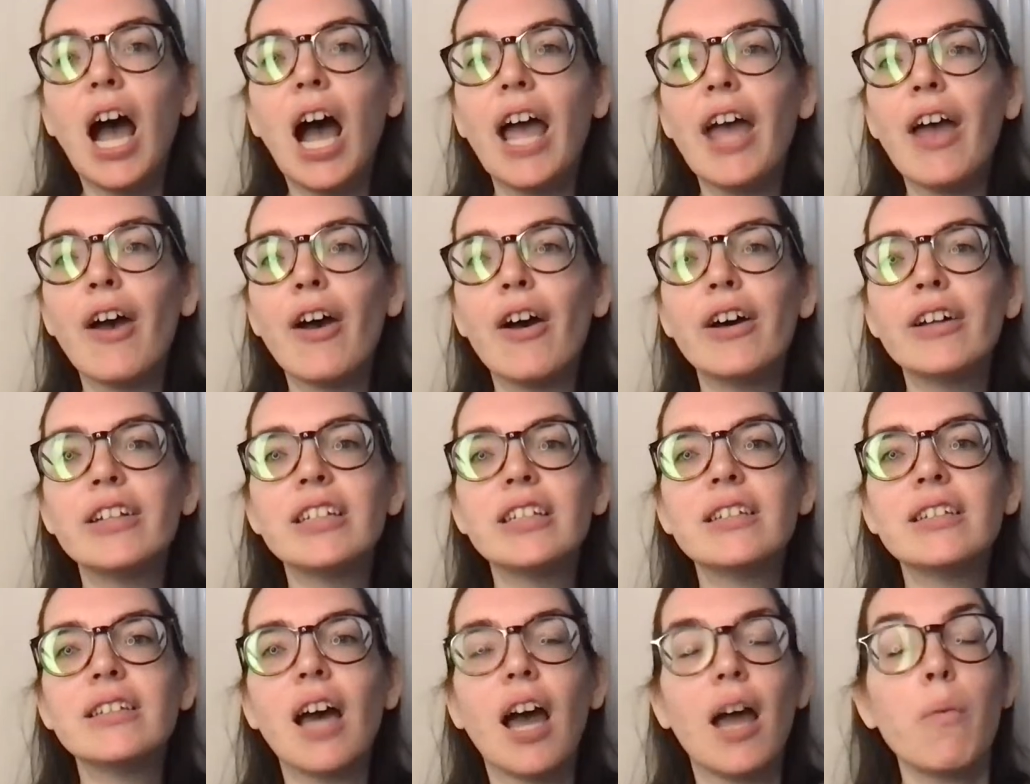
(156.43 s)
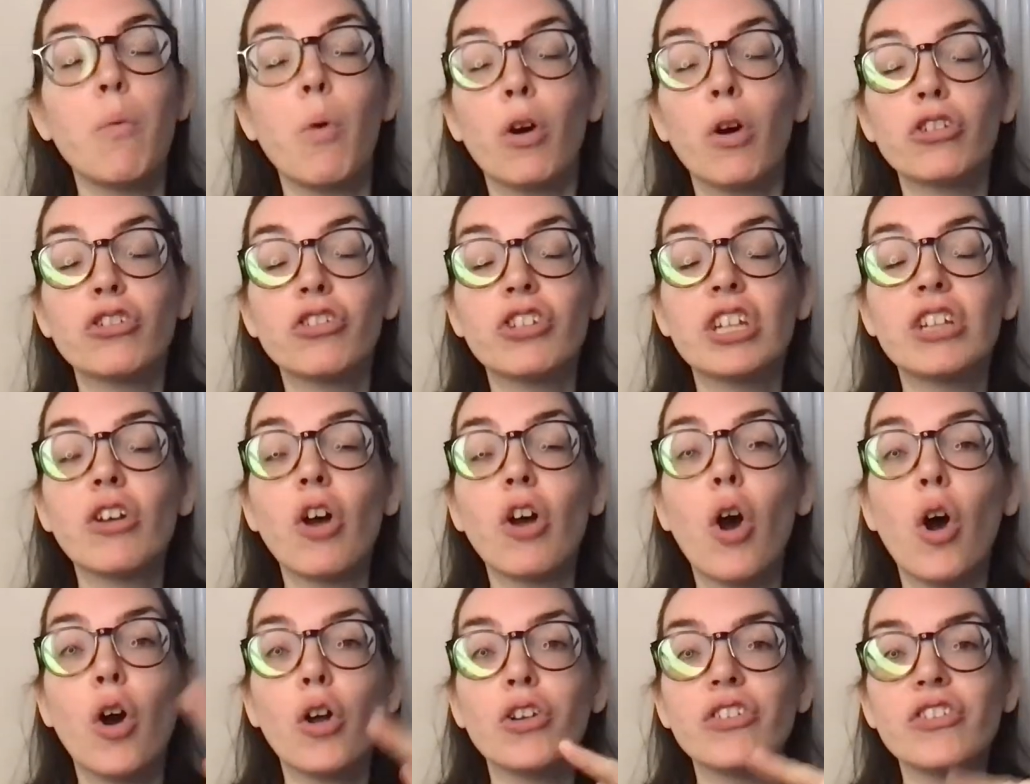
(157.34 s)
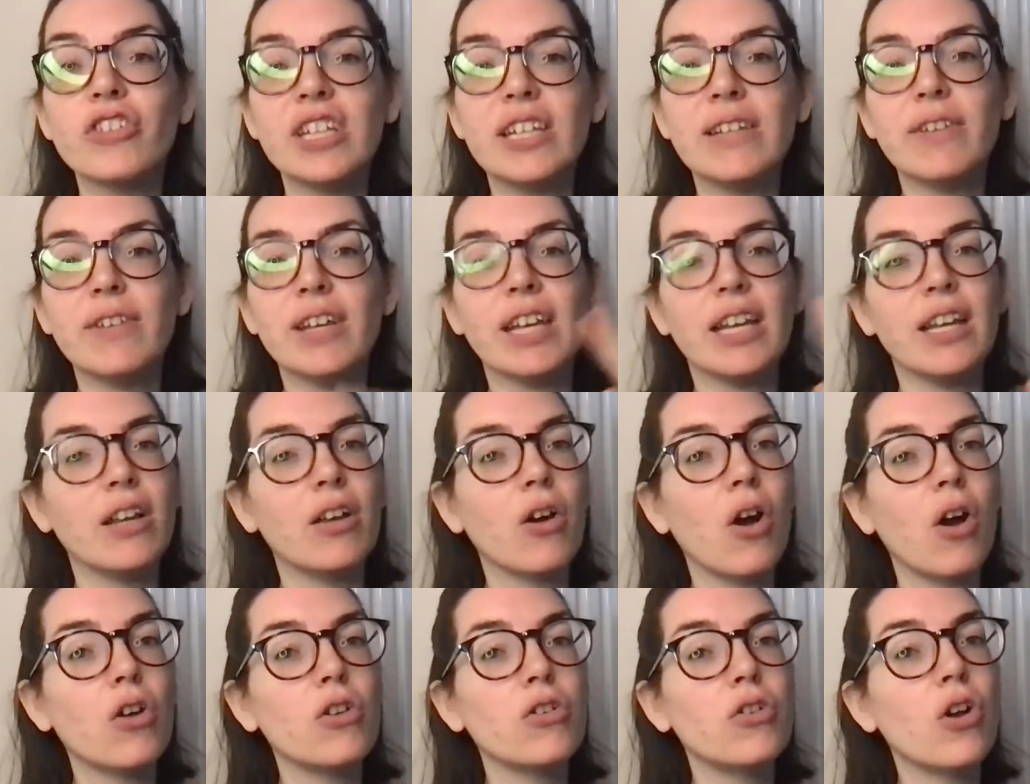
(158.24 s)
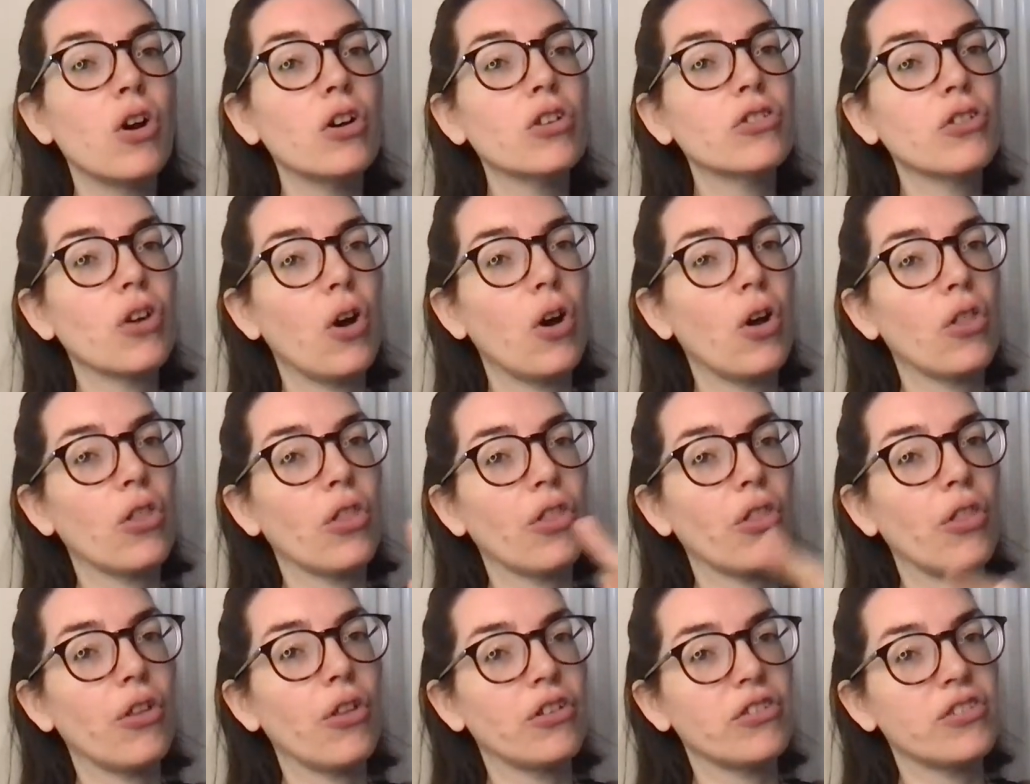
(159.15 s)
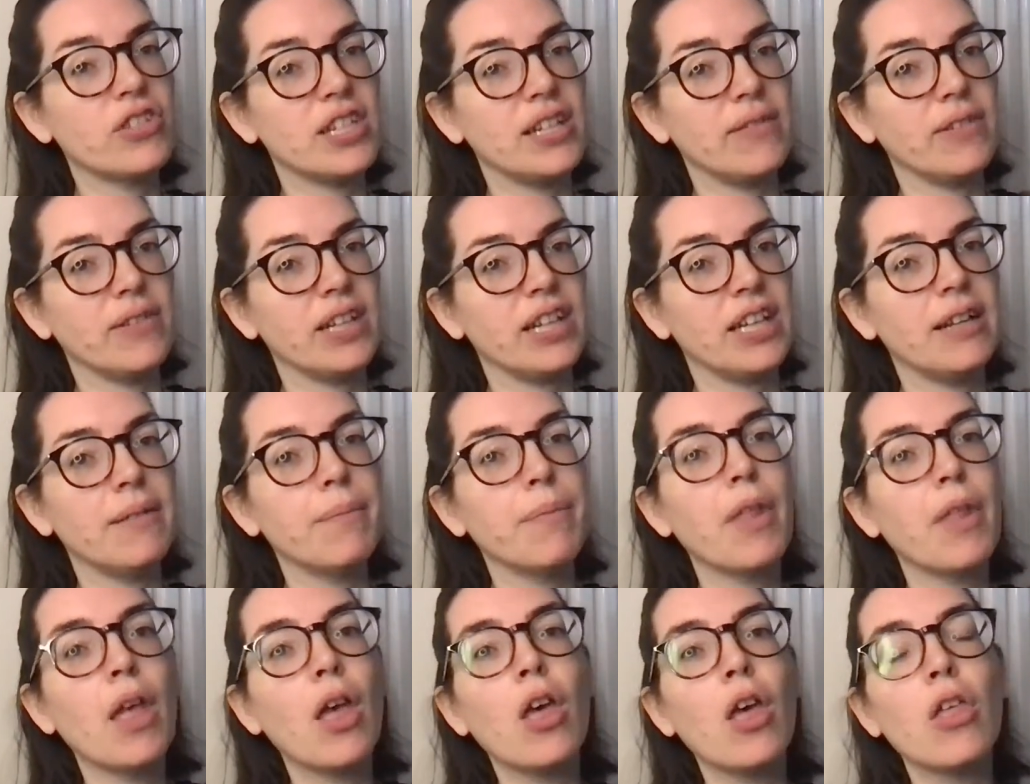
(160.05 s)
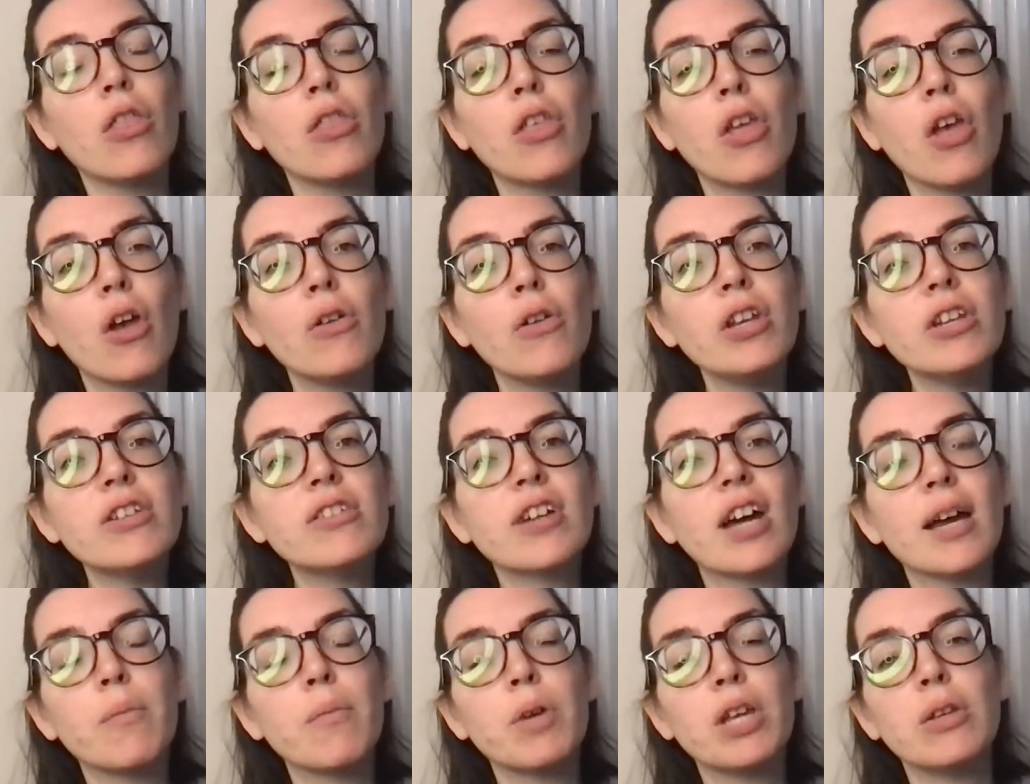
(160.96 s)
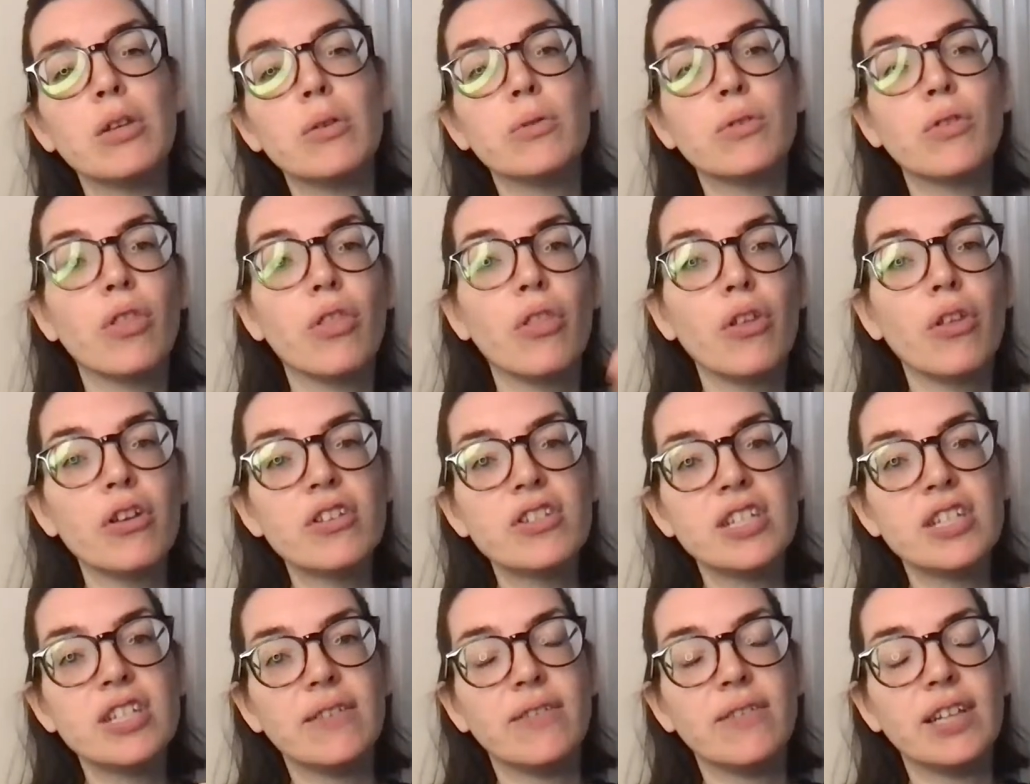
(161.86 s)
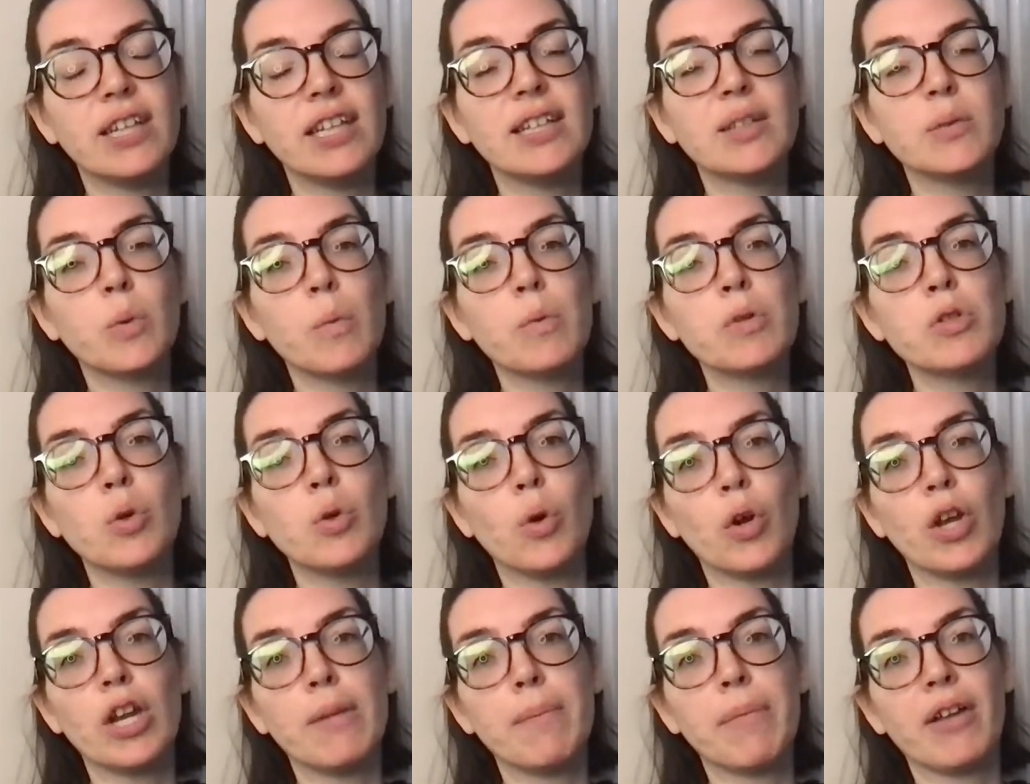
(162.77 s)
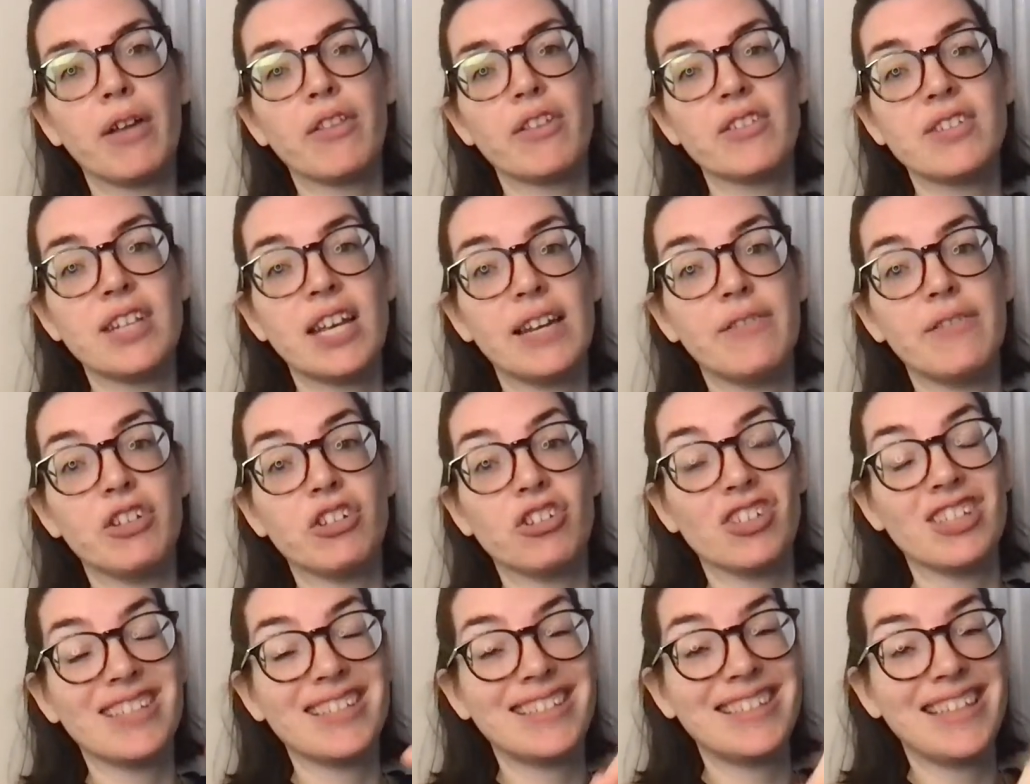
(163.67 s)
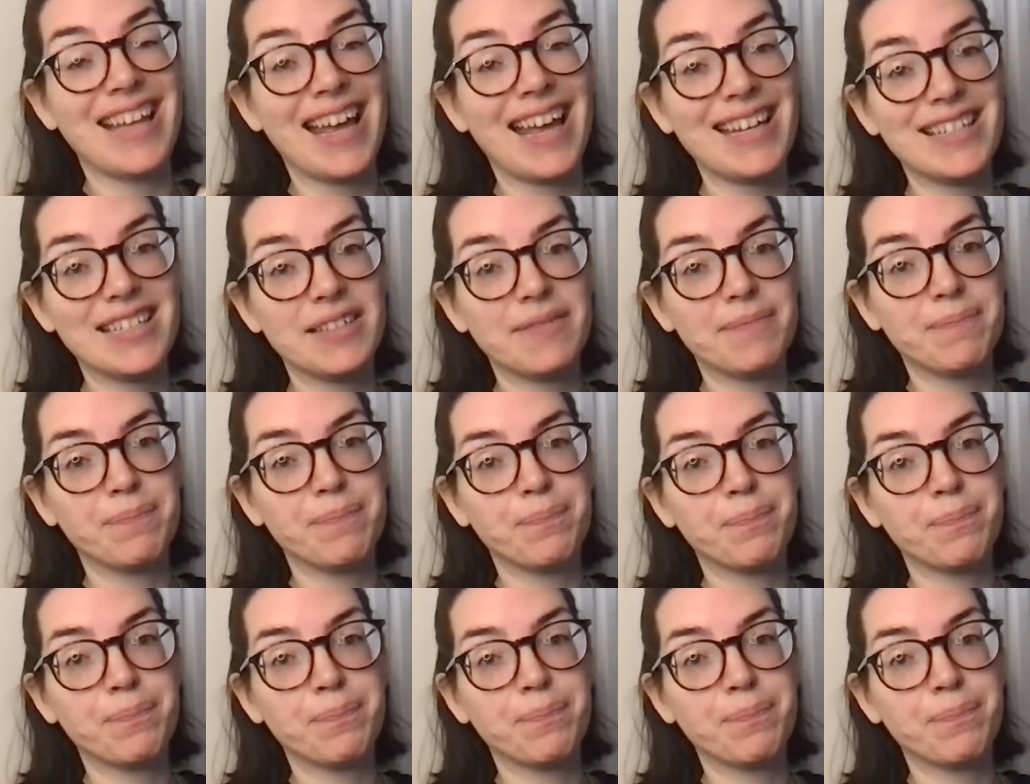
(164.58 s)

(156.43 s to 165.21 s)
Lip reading: I watched it on TV, not on the TV. The only time we use the TV is when we're talking about the television set.